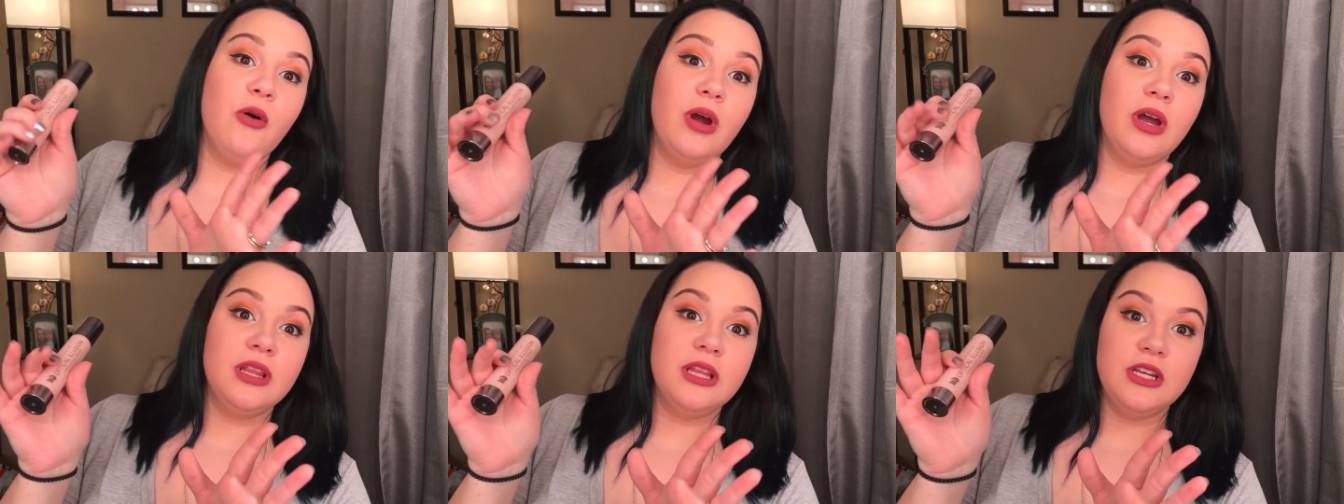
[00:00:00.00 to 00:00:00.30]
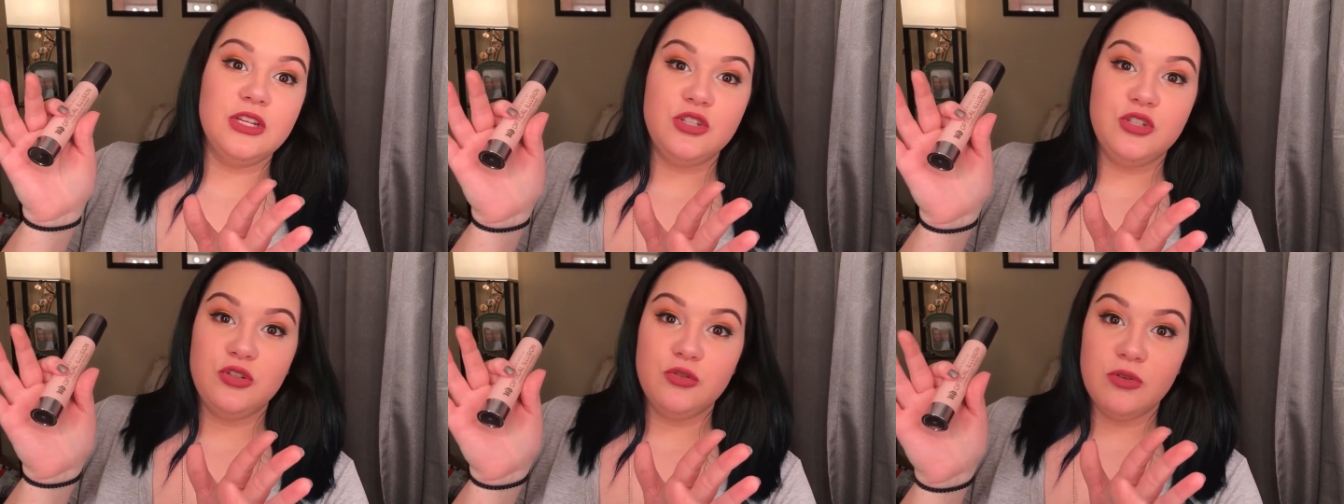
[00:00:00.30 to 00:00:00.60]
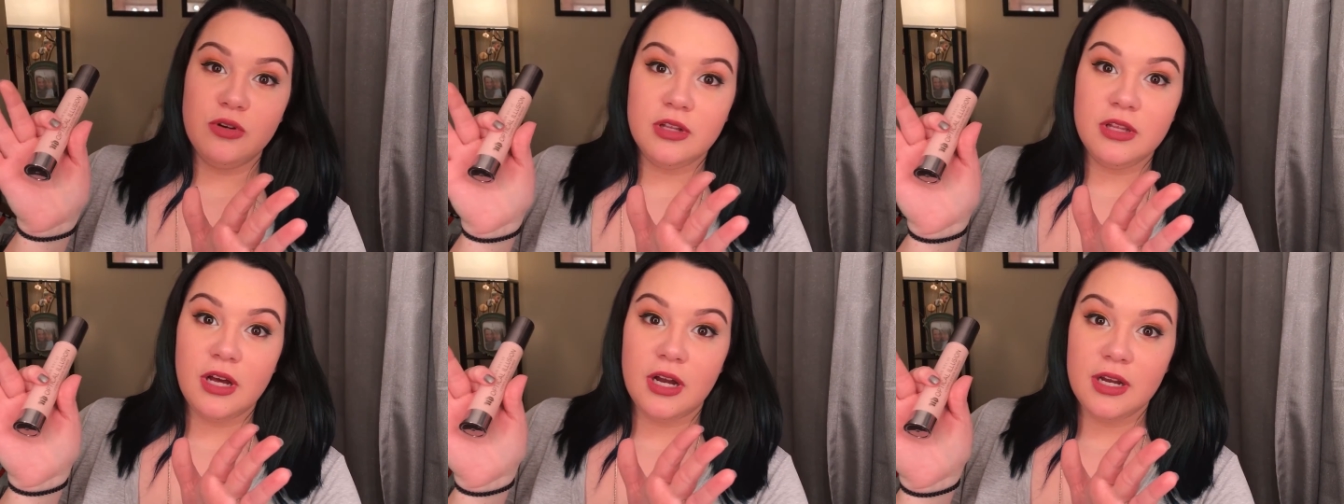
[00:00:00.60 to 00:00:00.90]
around 2
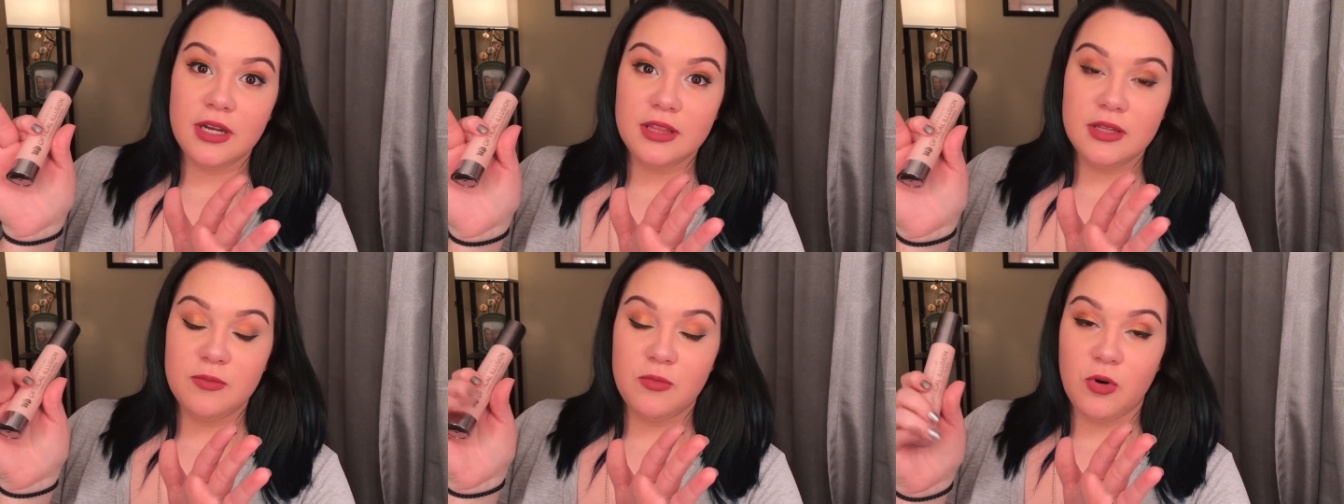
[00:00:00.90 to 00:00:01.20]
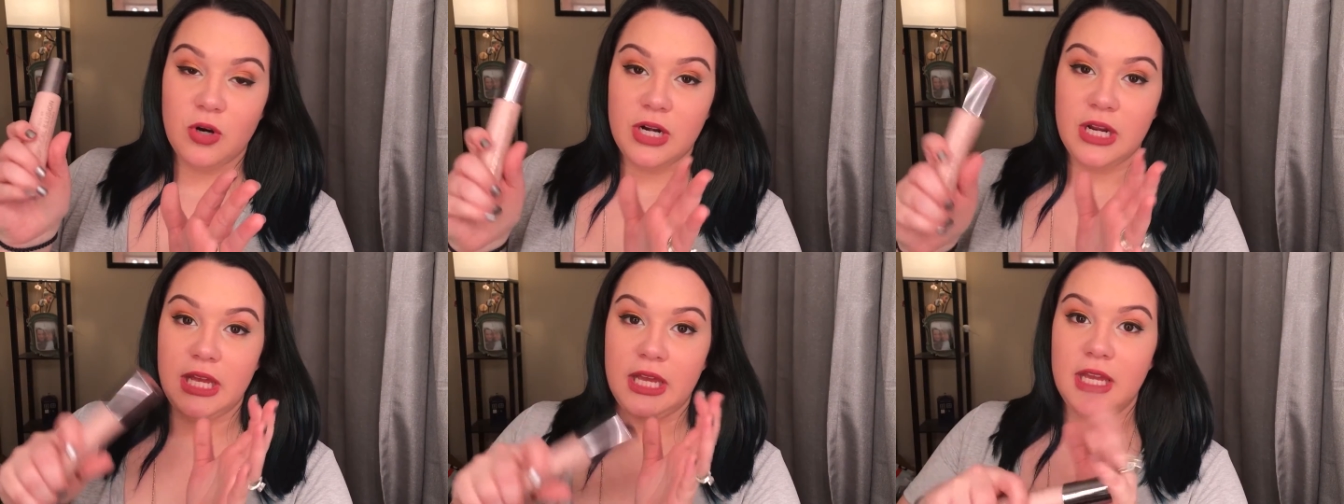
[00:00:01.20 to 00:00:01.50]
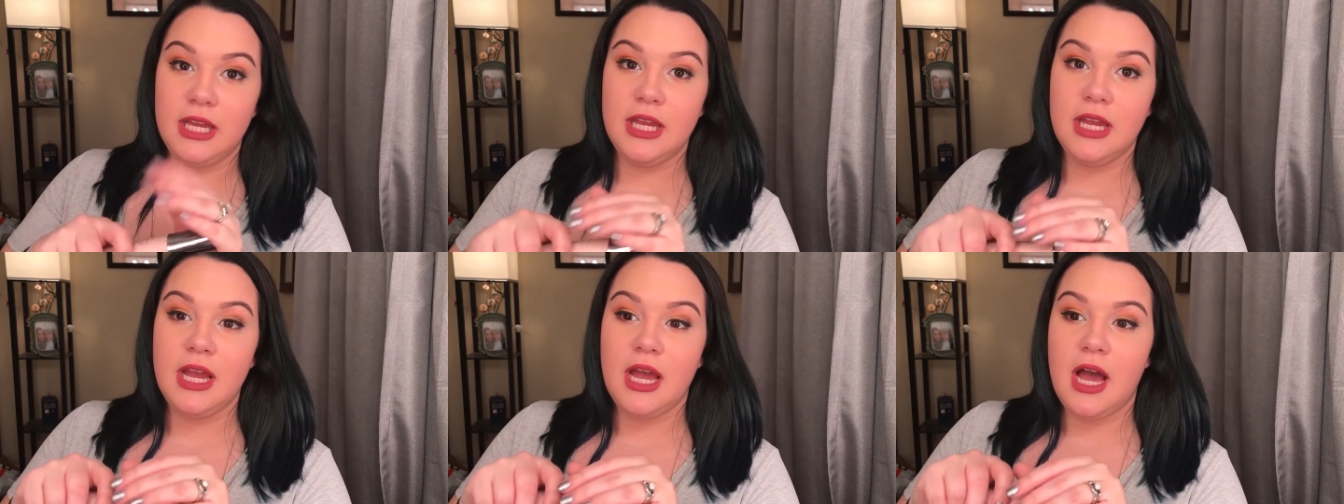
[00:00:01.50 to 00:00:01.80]
o'clock in the
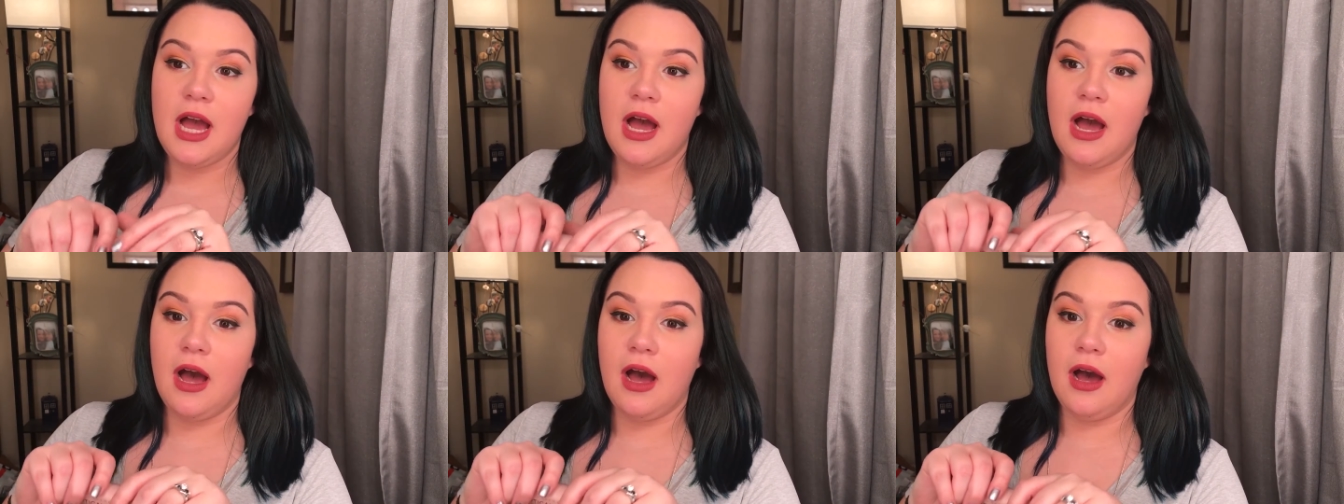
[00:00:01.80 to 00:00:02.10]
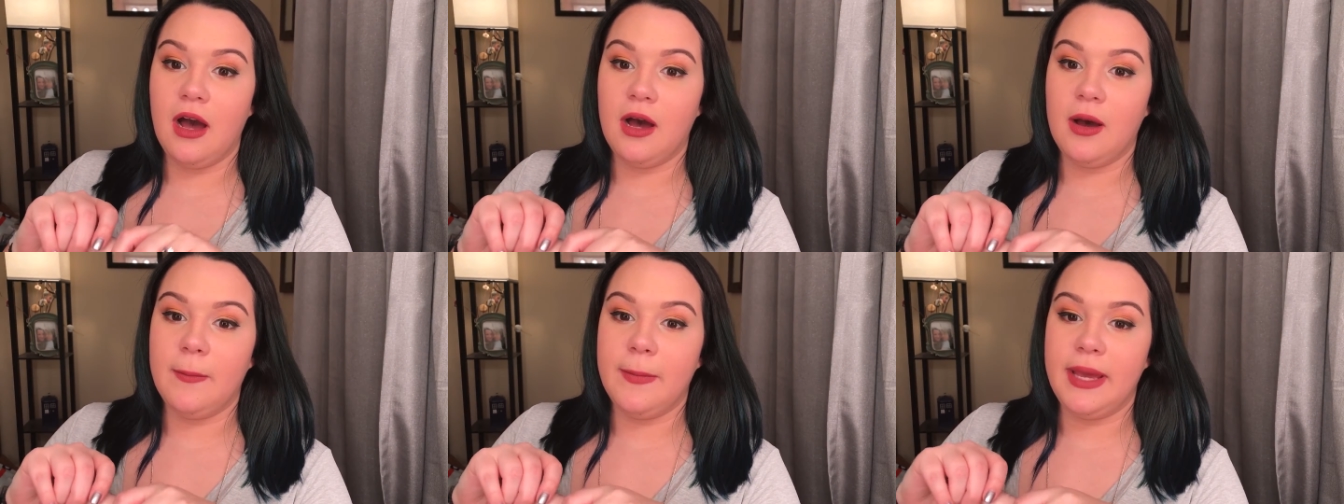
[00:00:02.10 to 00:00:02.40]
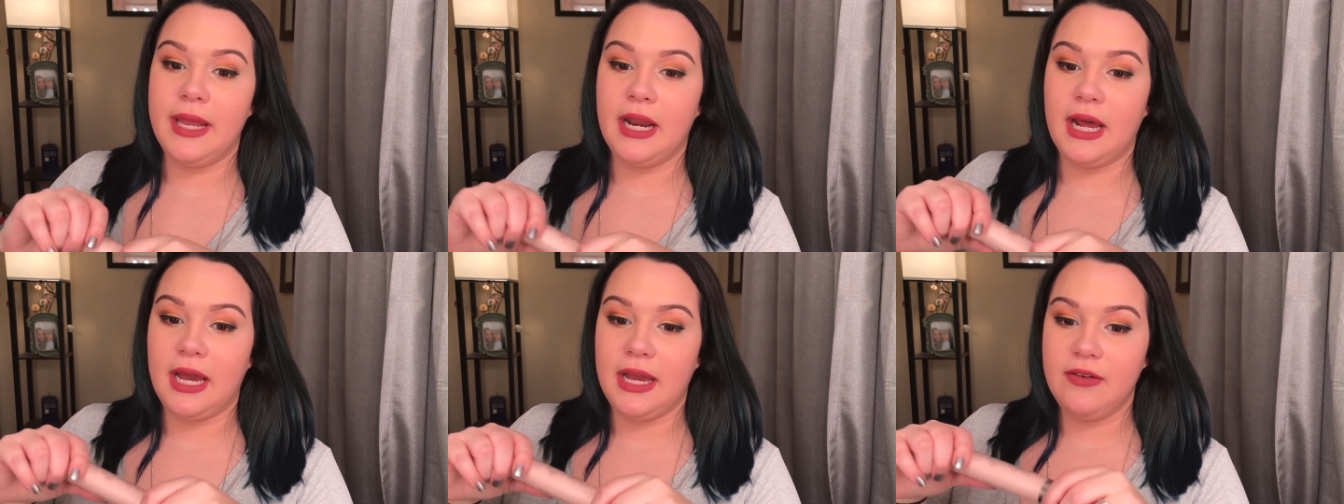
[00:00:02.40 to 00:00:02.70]
morning,
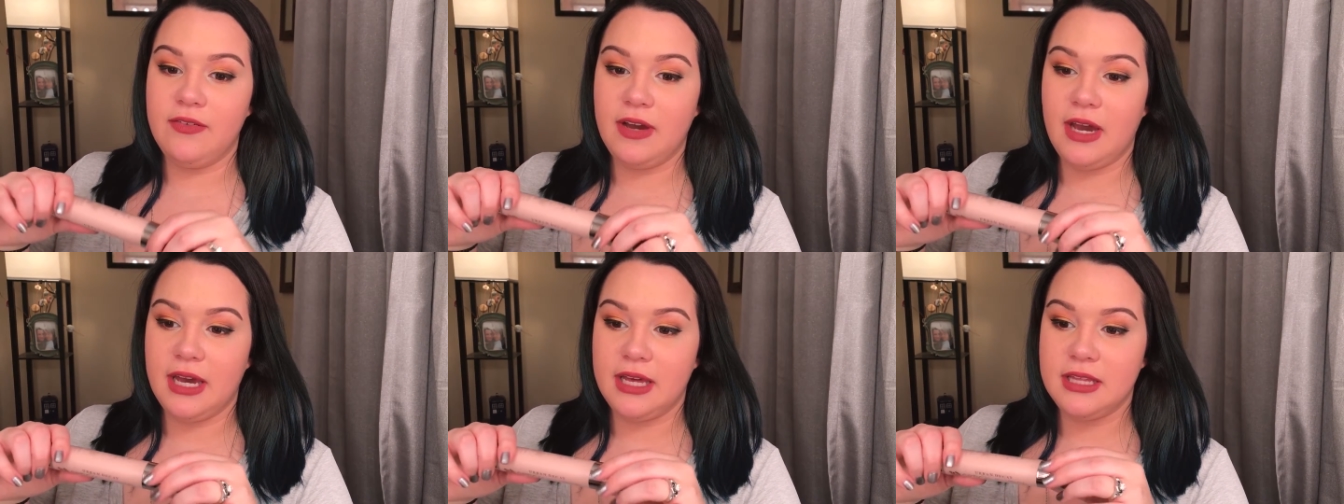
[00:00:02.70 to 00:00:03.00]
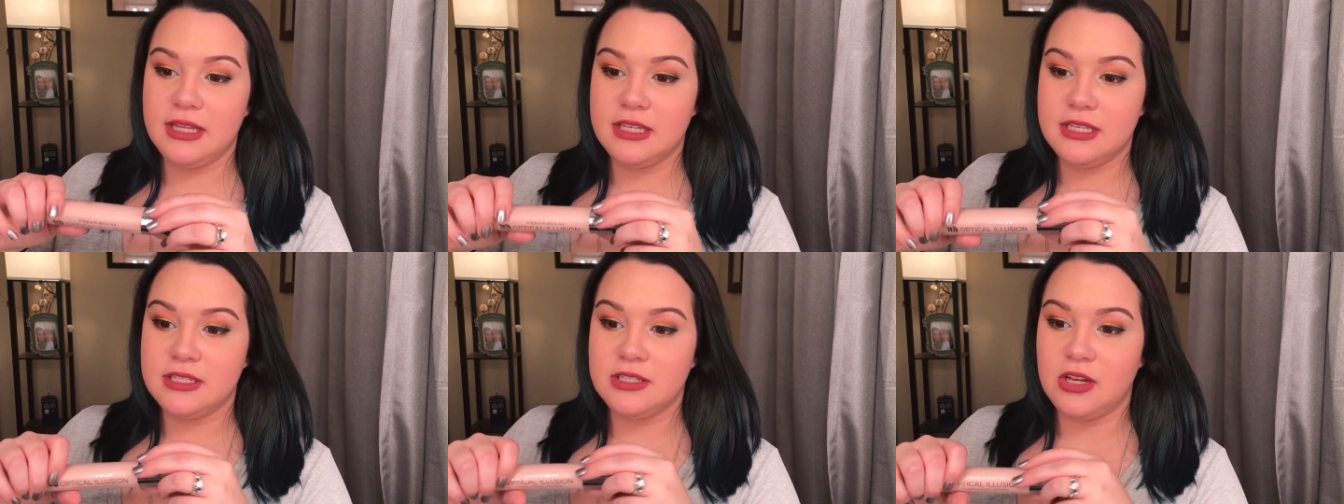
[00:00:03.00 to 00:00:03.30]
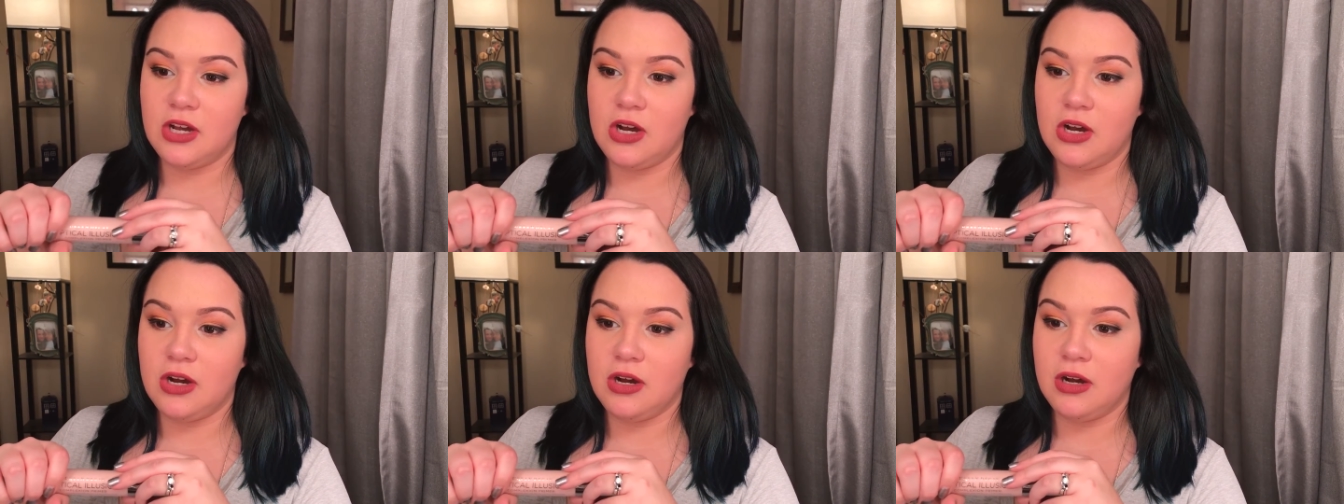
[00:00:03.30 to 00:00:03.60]
and I've had this
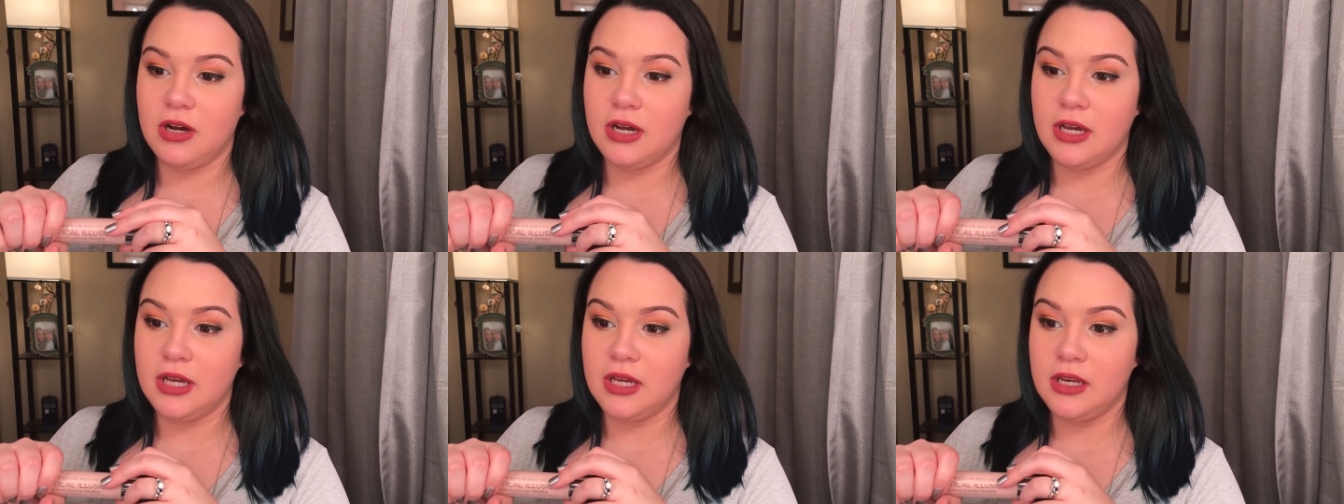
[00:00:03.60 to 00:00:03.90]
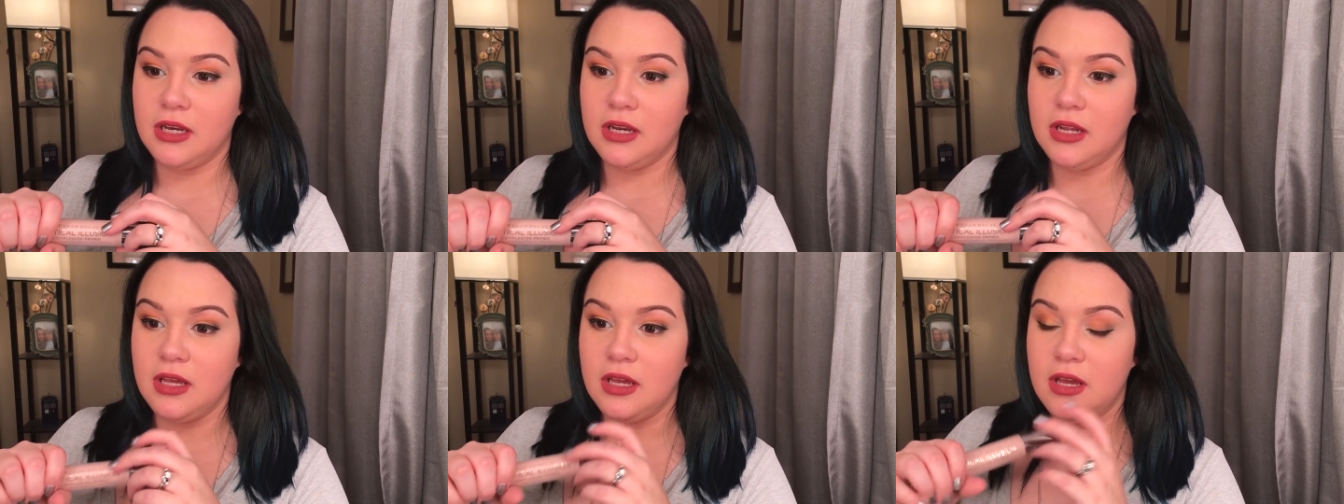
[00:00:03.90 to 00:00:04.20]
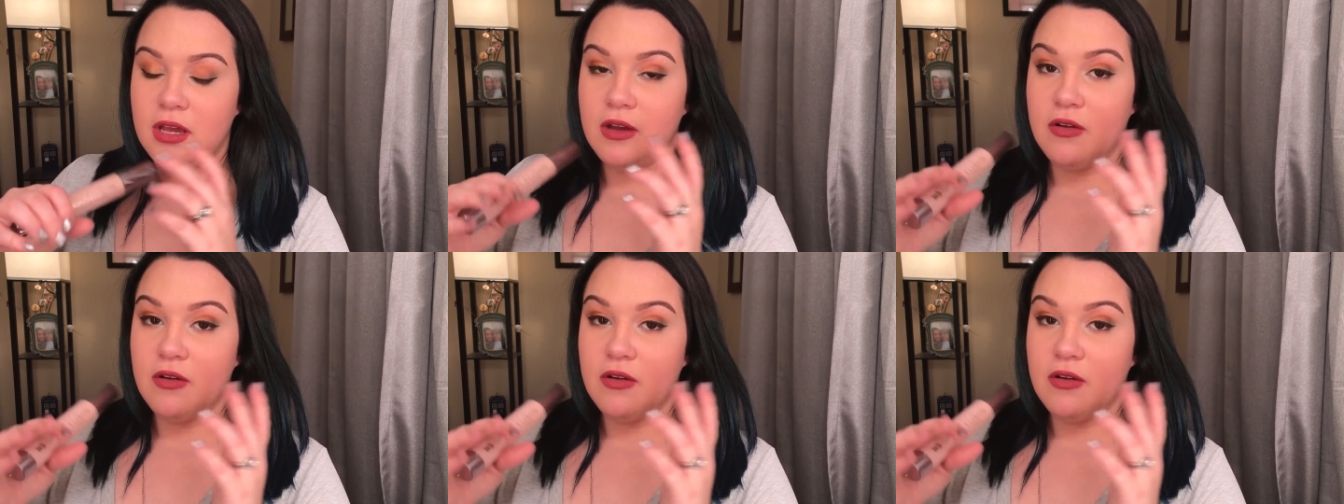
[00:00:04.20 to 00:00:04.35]
on